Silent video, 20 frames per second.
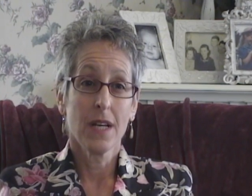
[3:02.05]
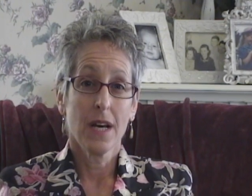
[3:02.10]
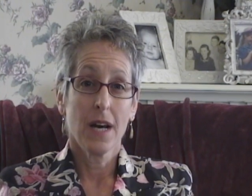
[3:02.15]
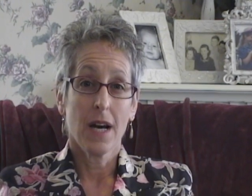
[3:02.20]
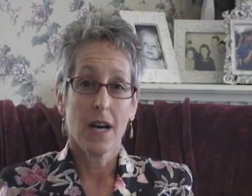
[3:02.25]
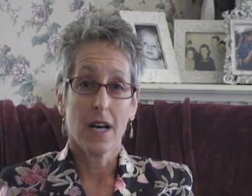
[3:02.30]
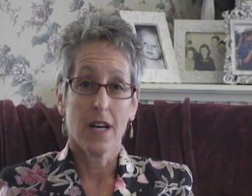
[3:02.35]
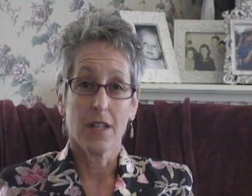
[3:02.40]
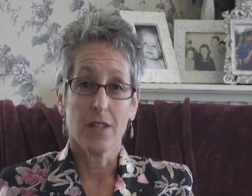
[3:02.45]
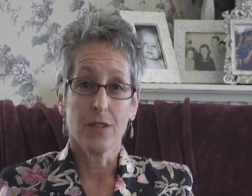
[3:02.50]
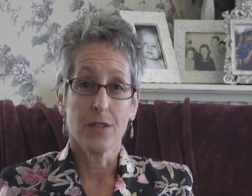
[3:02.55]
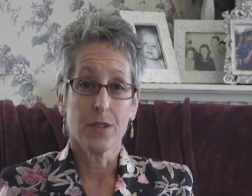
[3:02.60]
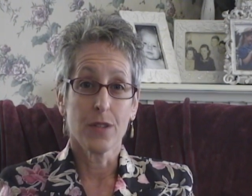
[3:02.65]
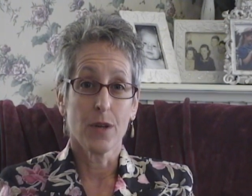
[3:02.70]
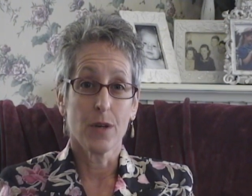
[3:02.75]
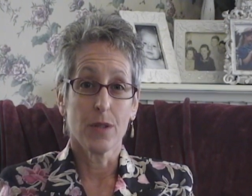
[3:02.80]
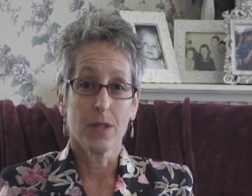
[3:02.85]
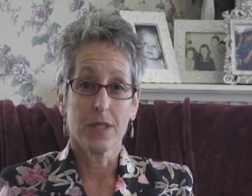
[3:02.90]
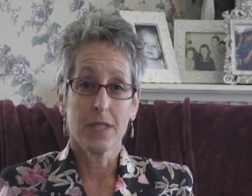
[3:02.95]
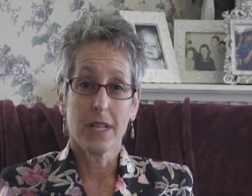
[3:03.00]
You
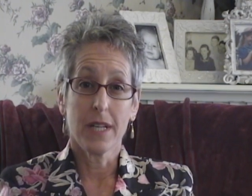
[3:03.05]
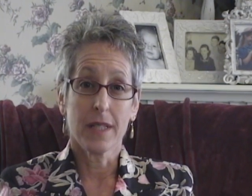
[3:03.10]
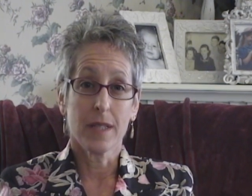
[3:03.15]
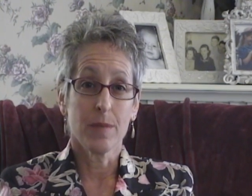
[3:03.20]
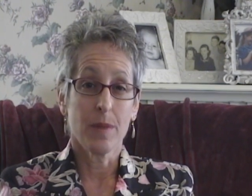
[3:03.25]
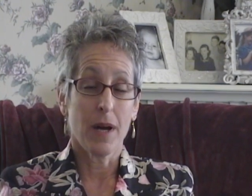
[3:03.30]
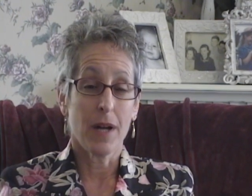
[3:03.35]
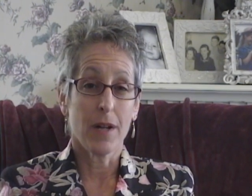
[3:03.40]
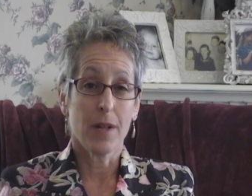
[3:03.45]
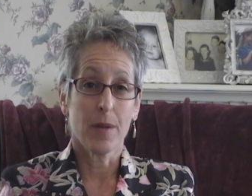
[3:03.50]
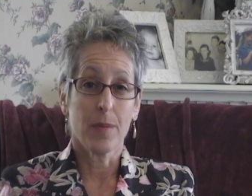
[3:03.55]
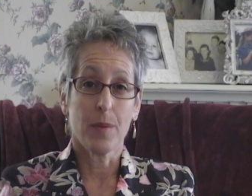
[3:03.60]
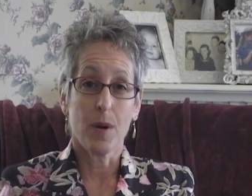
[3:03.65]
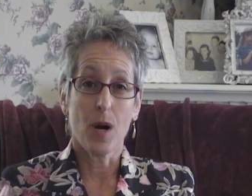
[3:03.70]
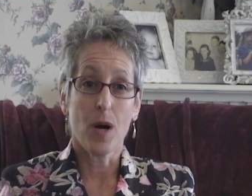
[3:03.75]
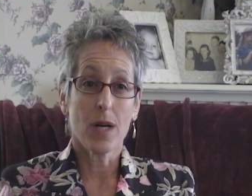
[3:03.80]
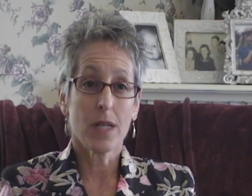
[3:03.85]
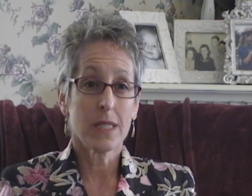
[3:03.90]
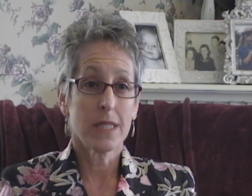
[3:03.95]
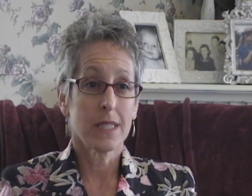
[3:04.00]
go to take them out of the
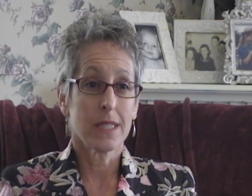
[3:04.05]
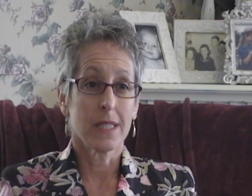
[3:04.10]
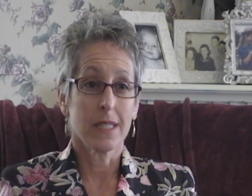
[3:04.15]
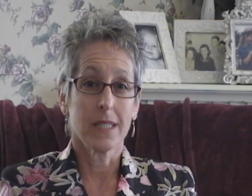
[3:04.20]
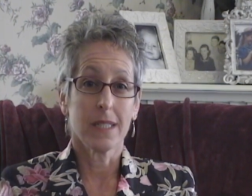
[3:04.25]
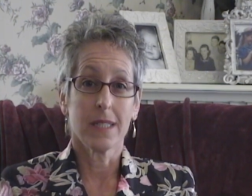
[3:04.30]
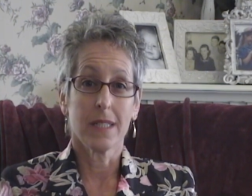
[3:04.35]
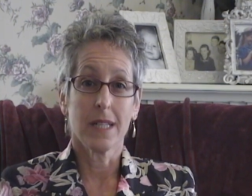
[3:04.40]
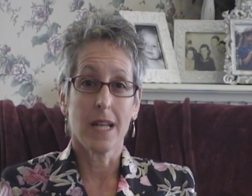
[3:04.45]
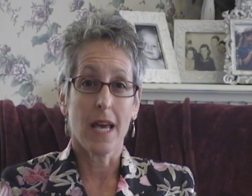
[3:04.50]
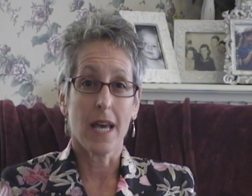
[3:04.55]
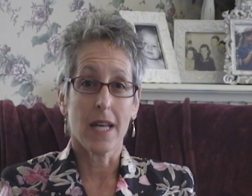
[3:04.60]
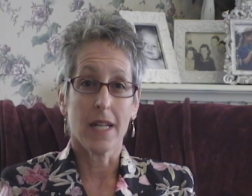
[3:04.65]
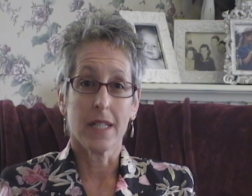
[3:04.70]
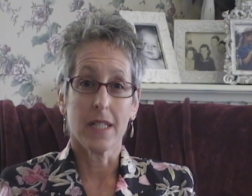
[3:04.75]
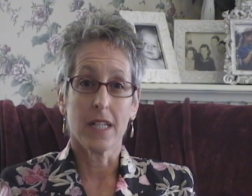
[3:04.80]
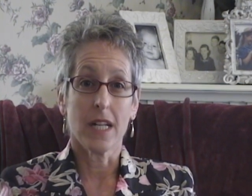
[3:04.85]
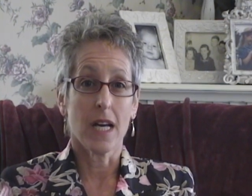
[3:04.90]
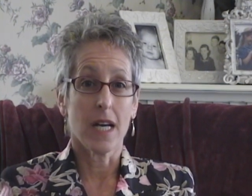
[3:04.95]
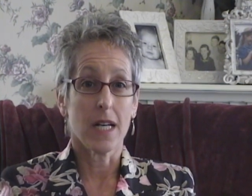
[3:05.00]
box, and
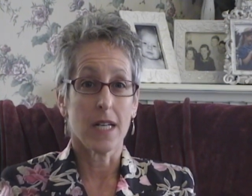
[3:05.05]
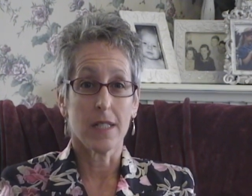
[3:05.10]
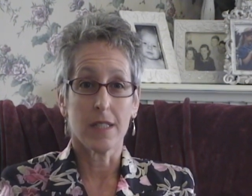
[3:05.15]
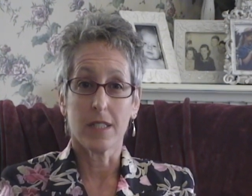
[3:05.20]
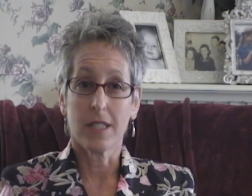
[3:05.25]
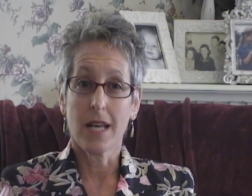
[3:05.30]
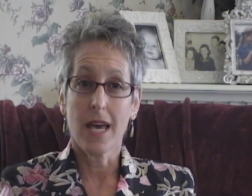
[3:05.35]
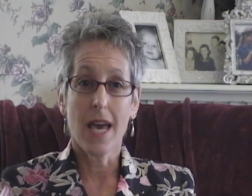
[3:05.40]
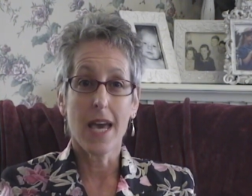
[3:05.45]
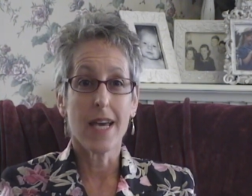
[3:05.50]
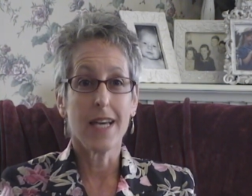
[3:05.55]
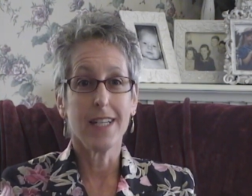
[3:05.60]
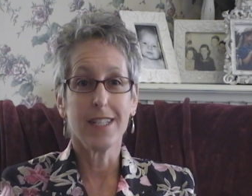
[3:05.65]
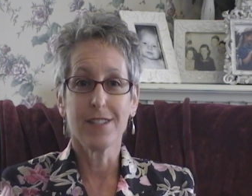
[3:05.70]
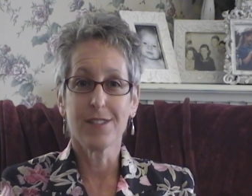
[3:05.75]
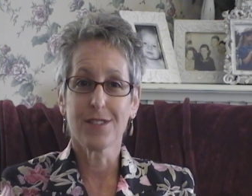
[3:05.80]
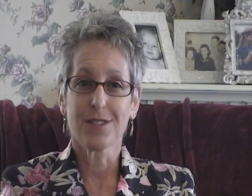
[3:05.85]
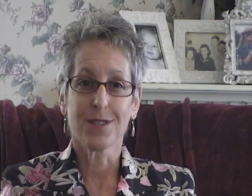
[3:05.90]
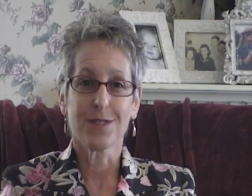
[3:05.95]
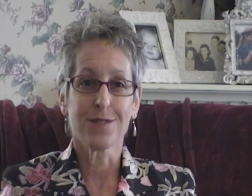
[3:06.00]
a
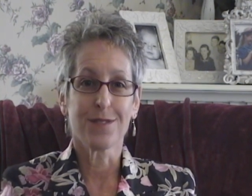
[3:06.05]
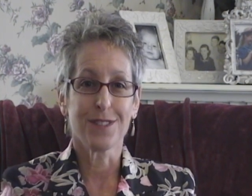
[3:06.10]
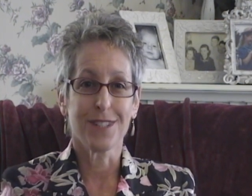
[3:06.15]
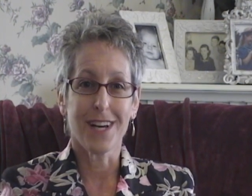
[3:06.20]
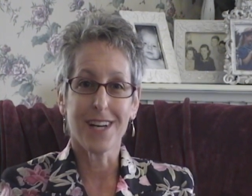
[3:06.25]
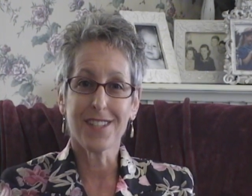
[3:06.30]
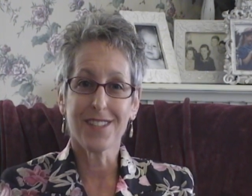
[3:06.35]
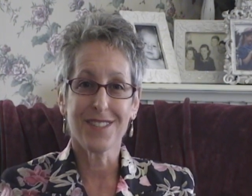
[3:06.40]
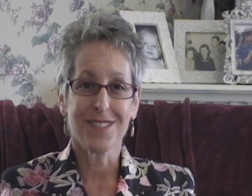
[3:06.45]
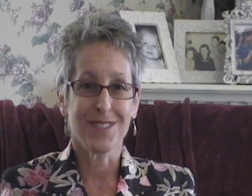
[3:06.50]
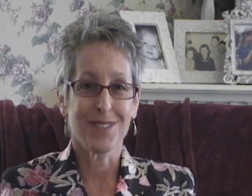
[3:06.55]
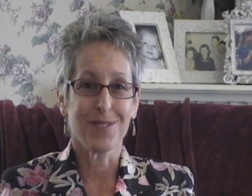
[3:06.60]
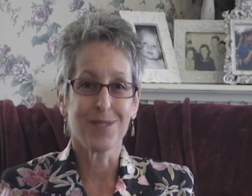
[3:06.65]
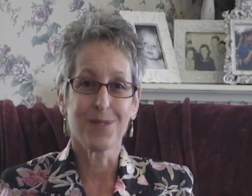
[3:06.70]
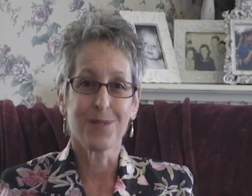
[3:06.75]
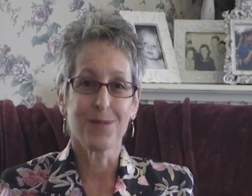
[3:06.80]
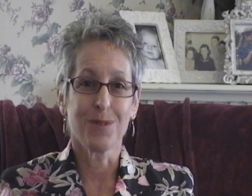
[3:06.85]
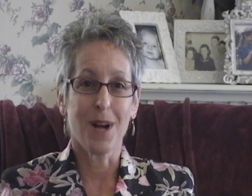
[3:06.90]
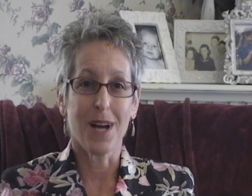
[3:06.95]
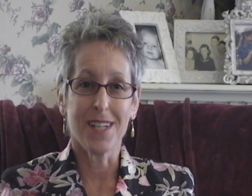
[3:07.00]
haze of dust
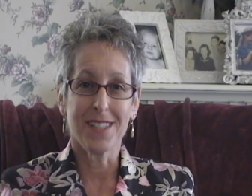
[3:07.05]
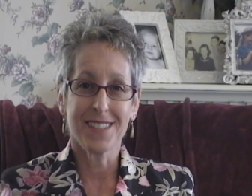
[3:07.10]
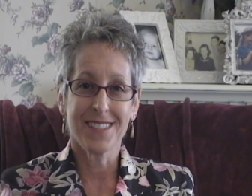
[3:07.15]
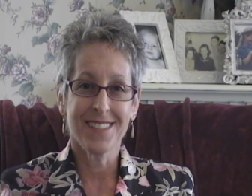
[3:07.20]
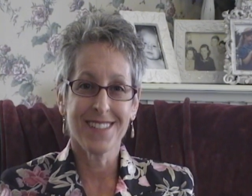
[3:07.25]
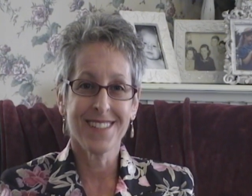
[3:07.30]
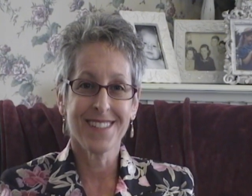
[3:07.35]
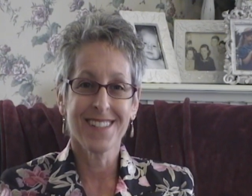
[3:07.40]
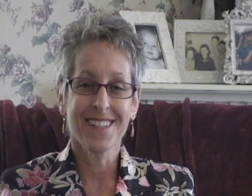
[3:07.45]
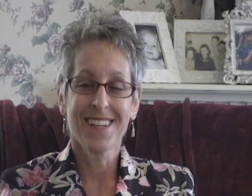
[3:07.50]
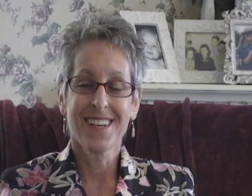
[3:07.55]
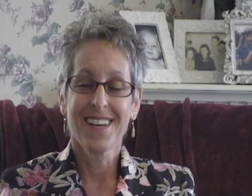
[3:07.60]
rises.